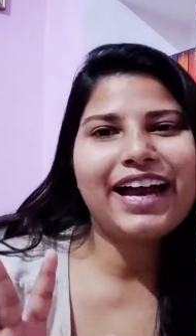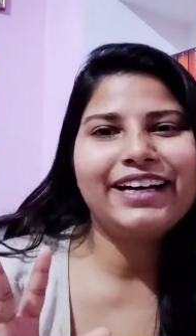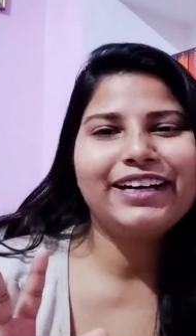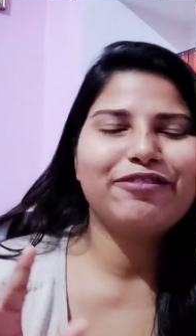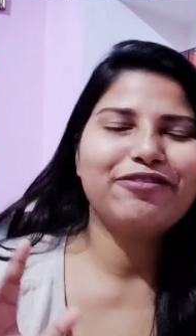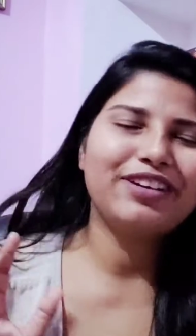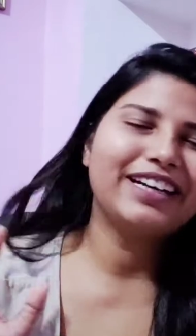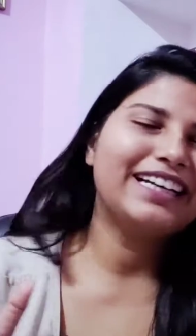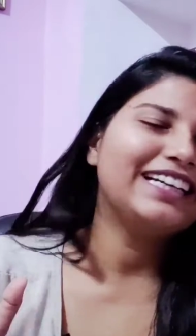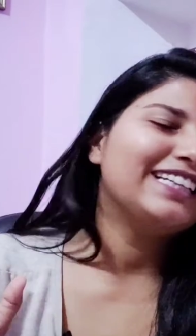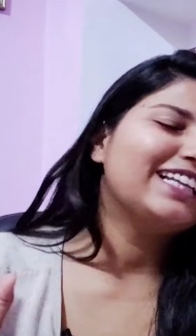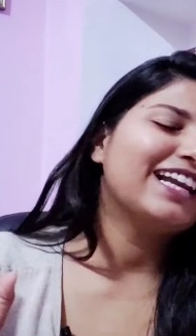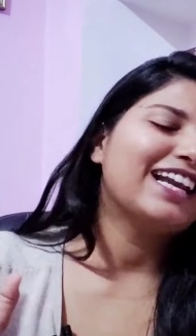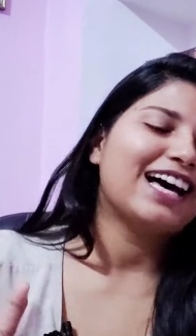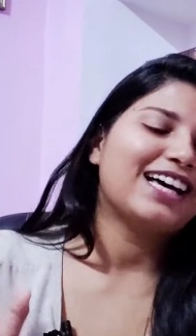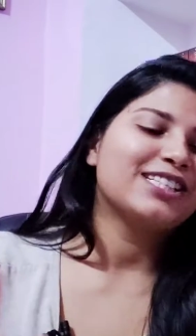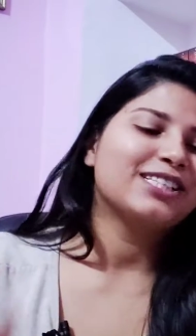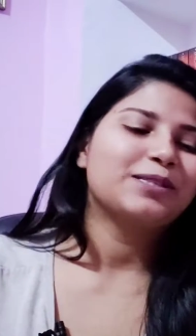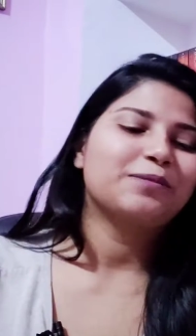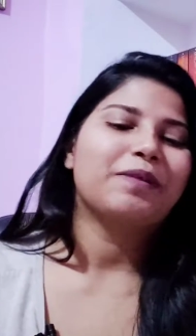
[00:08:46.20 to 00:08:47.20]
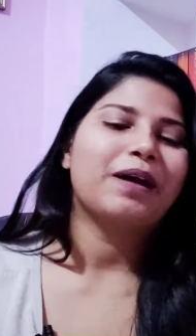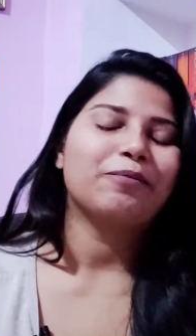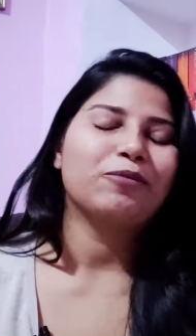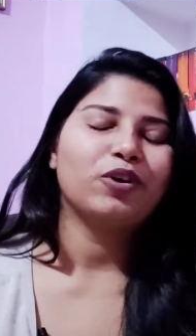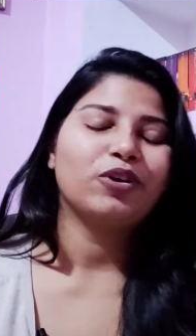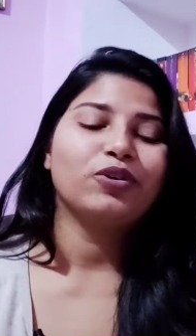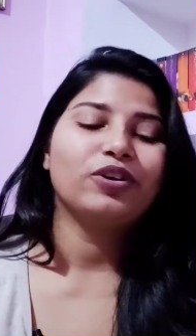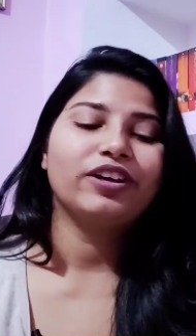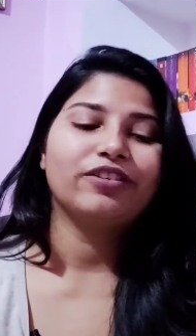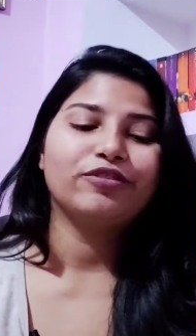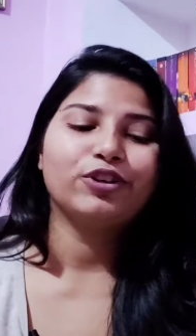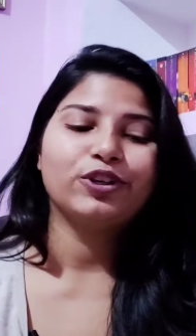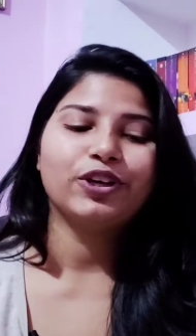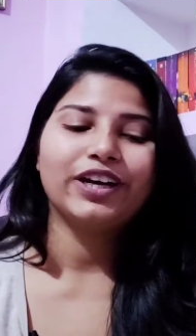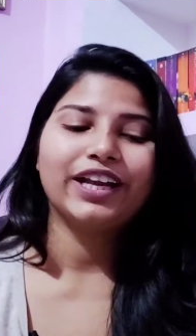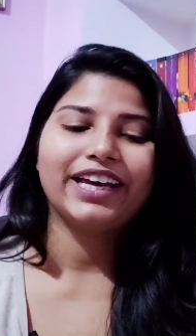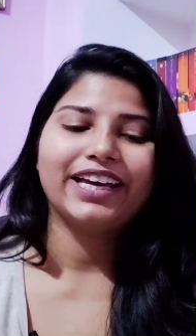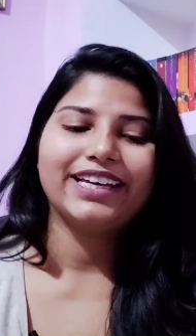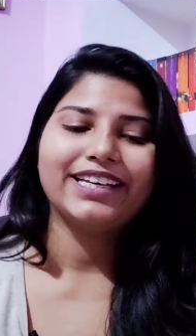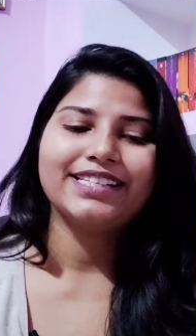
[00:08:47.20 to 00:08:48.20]
and definitely the last tip I'm going to give you
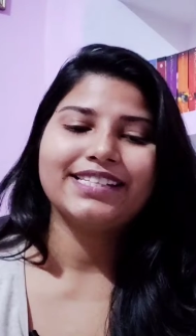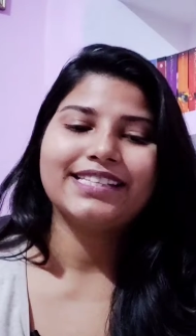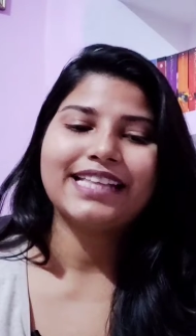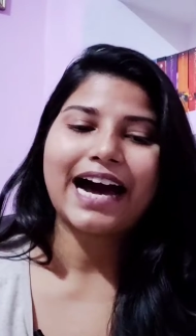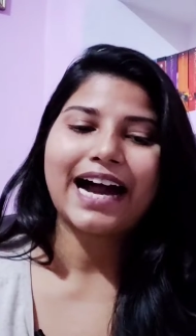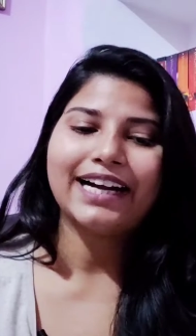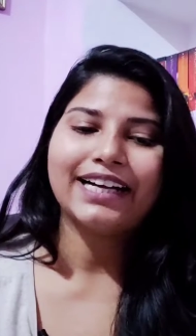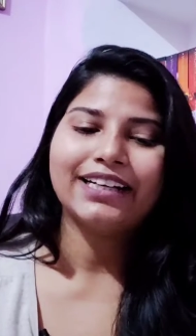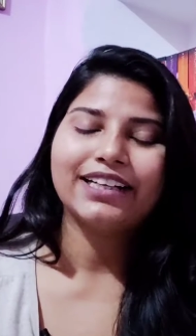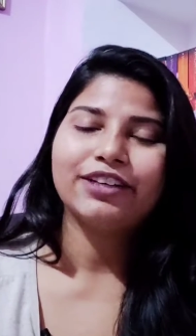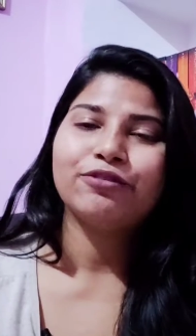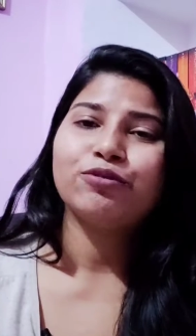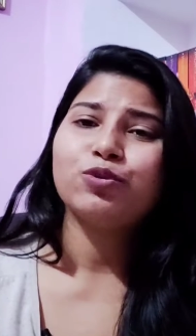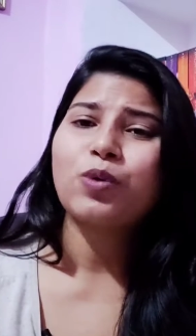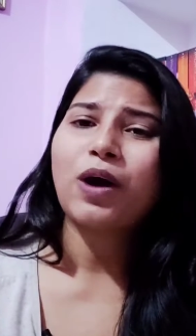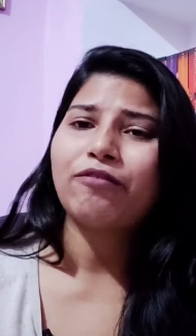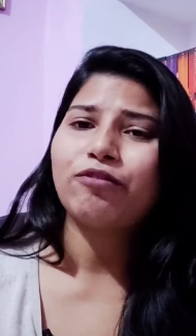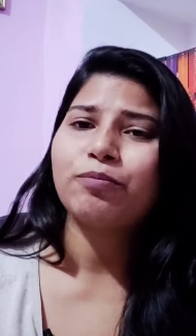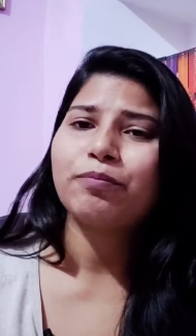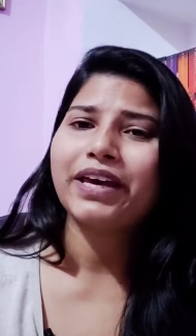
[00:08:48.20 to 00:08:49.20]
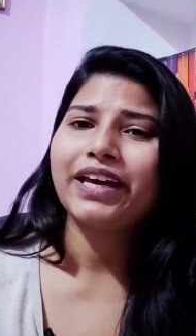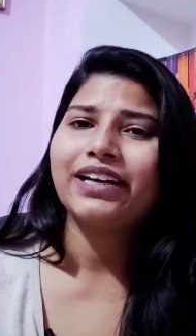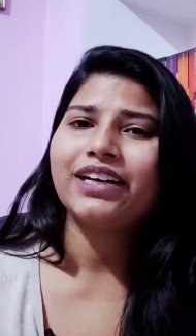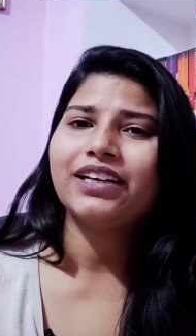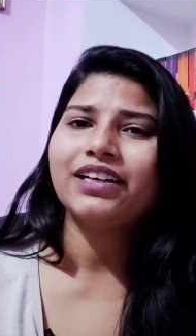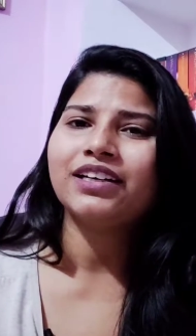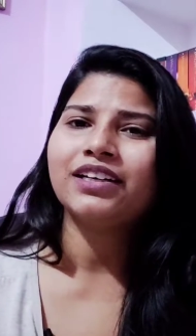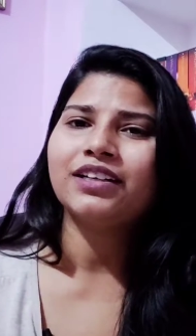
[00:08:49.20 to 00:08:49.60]
today is that if you have to make